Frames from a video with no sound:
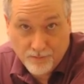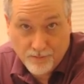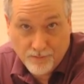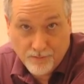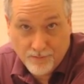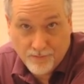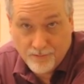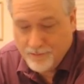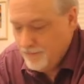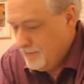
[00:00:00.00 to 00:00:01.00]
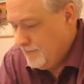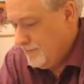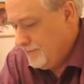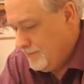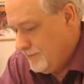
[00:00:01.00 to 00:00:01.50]

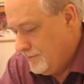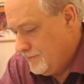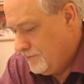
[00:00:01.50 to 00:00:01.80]
Nothing is said.